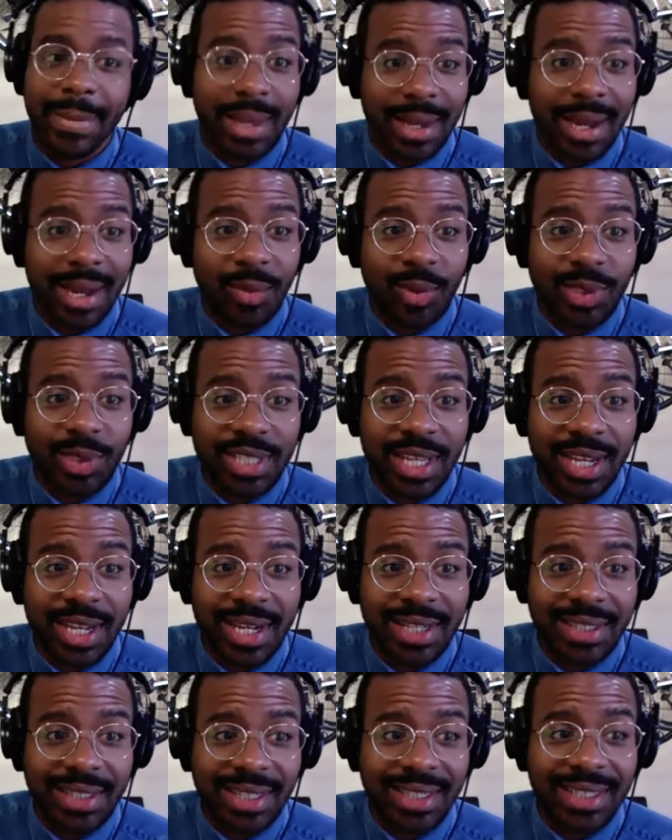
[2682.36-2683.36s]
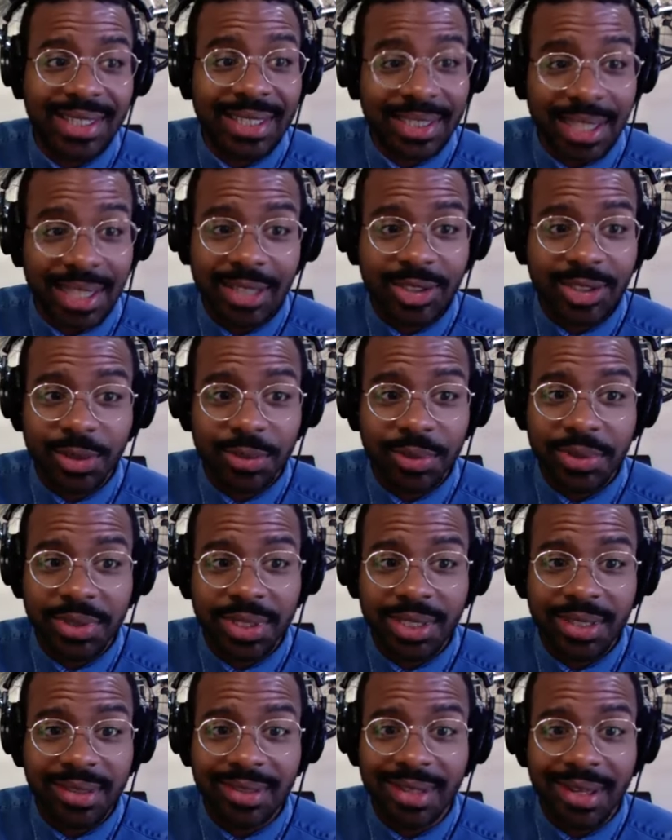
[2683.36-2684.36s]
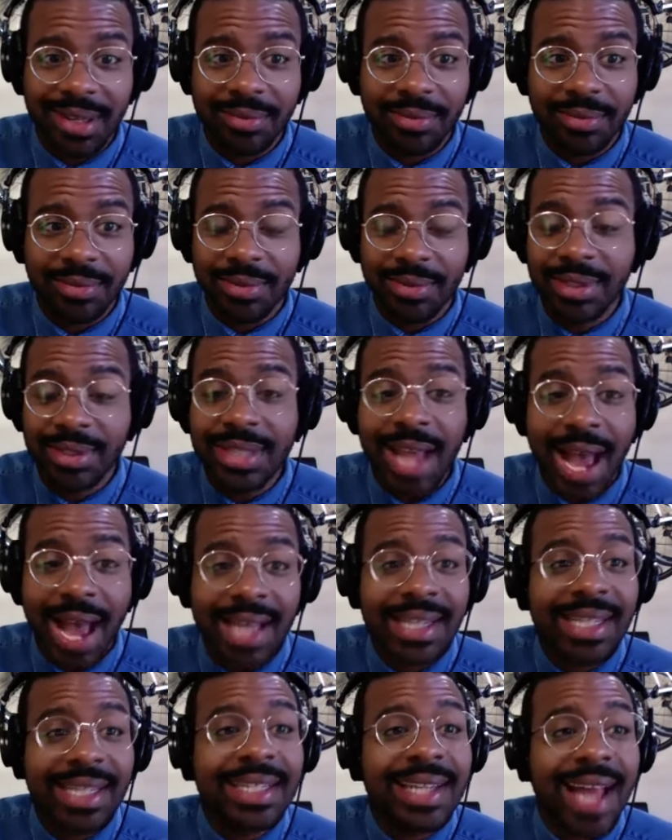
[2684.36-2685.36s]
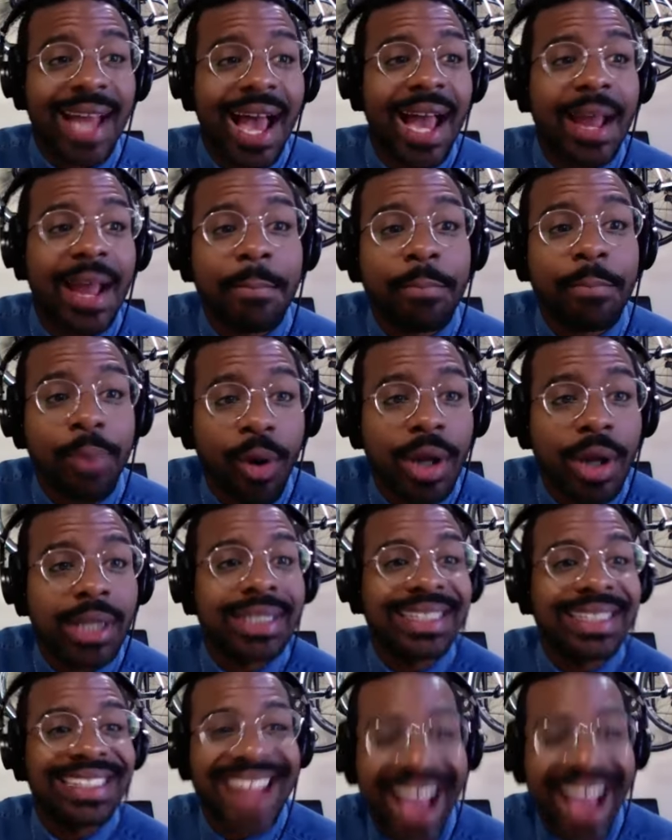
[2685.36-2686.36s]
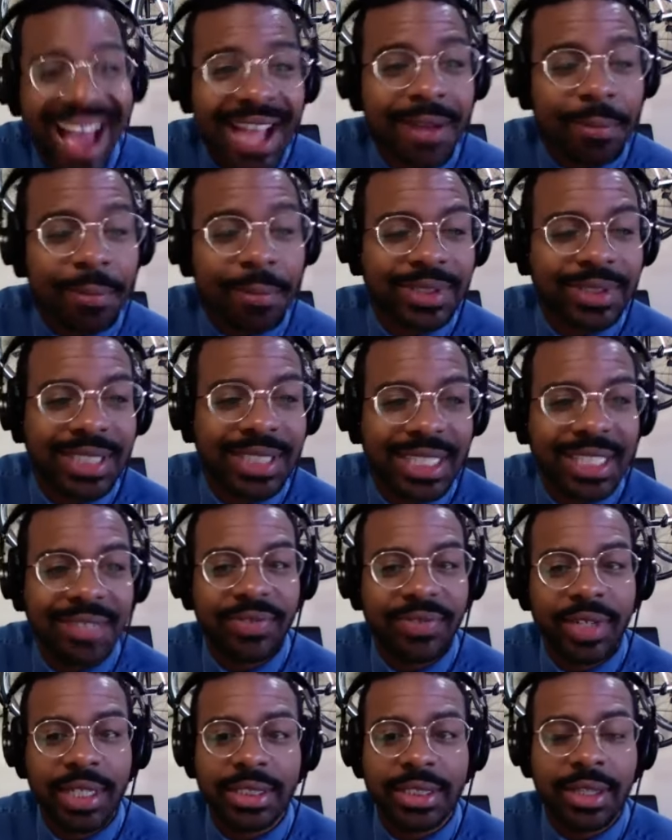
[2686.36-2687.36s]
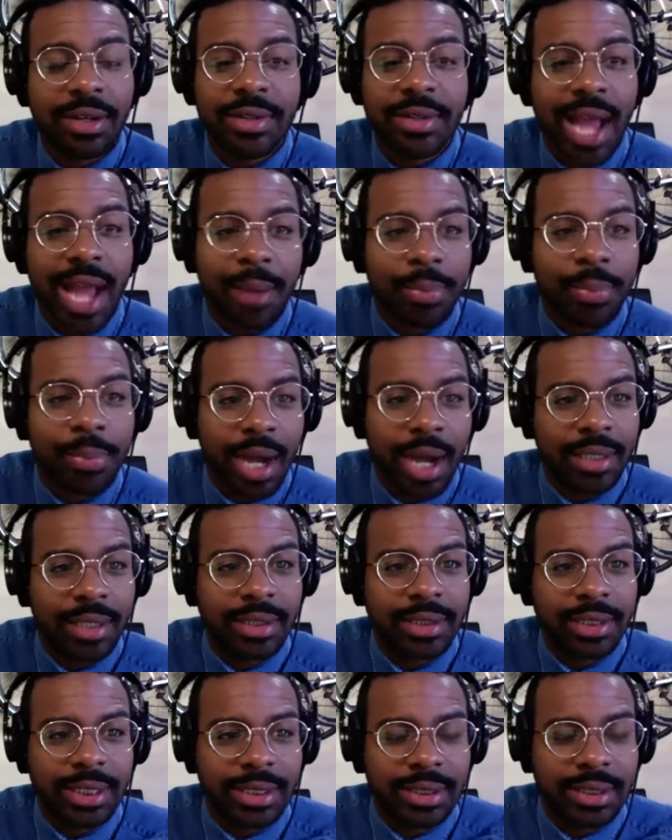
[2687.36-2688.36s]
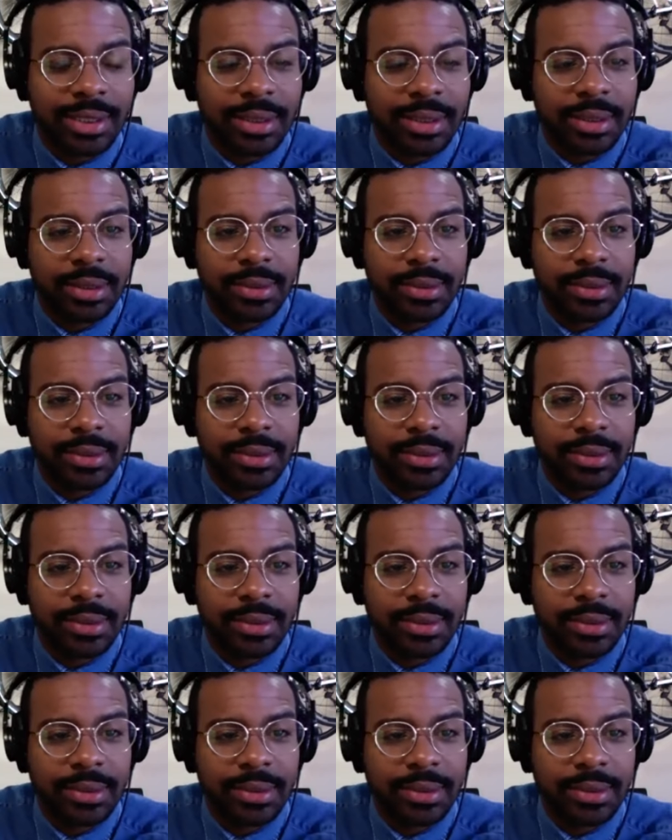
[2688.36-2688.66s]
I'm gonna say that again. In classical music, 99.9% of us are not prodigies.